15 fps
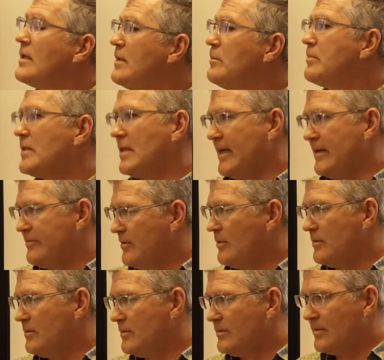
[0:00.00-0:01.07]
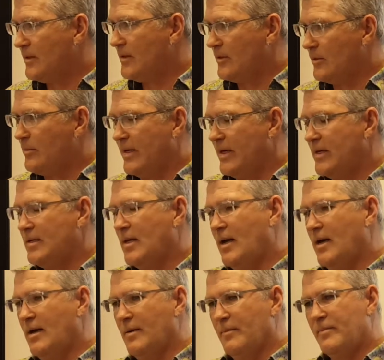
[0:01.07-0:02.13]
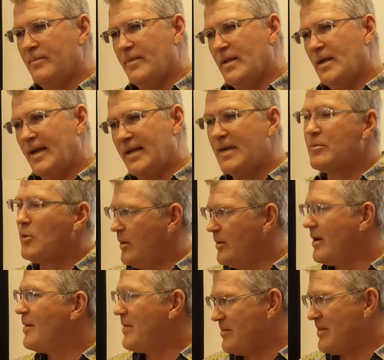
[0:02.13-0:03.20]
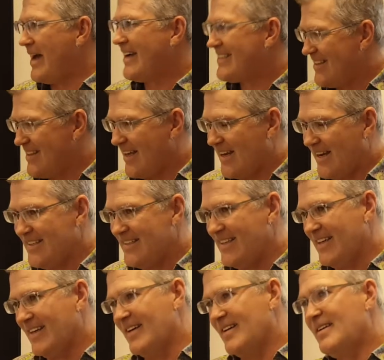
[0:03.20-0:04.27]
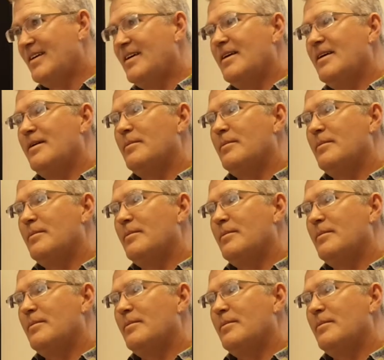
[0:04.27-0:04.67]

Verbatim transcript: reality playful a little bit. Um, I keep going, coming back to that idea,